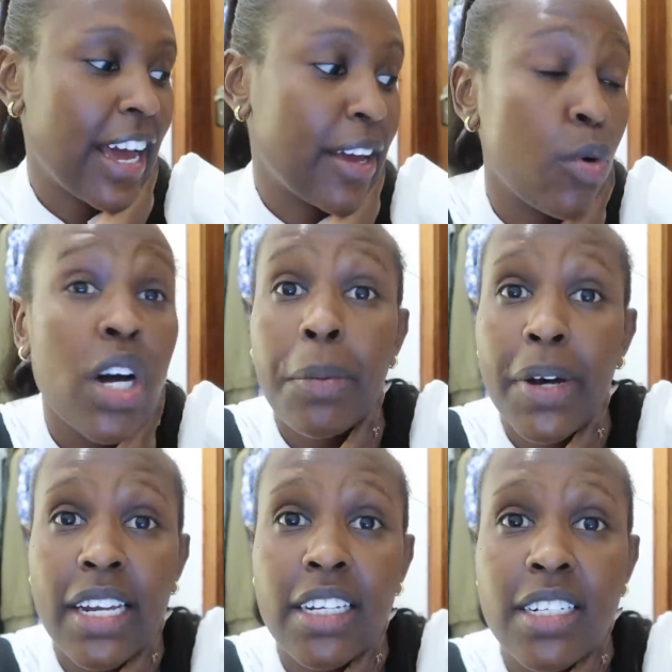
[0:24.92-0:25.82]
I woke up
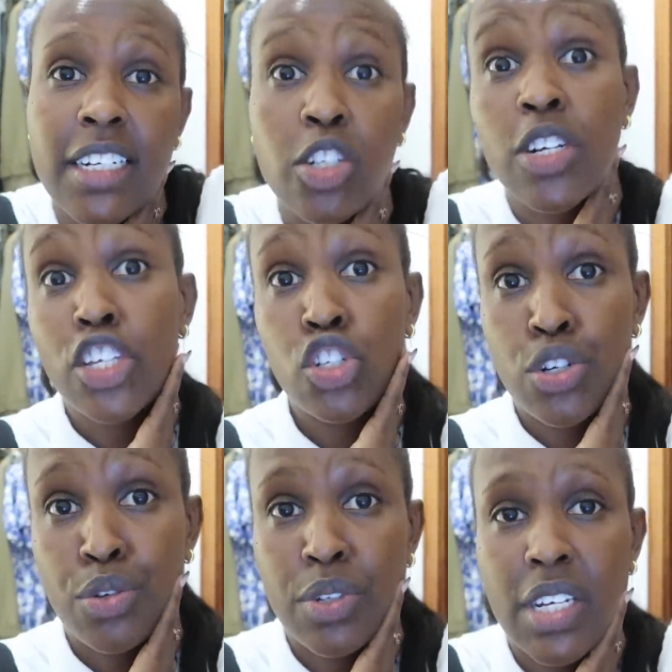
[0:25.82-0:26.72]
early today. Today's
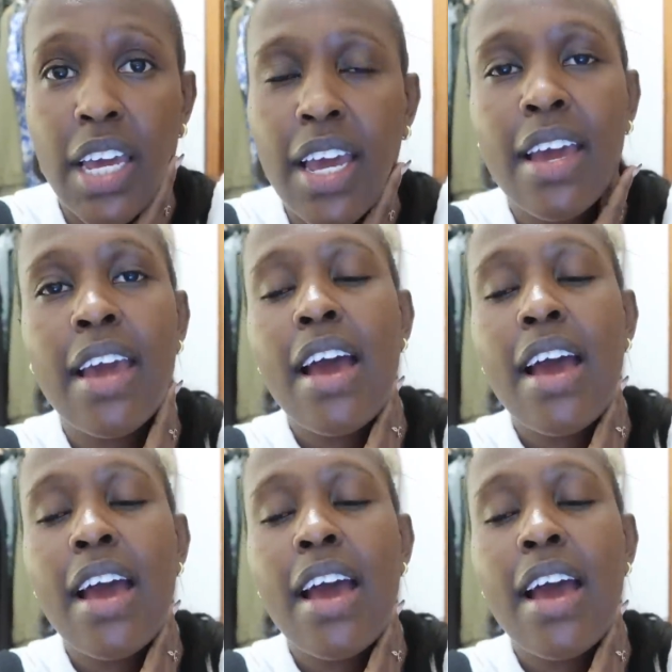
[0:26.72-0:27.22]
Tuesday.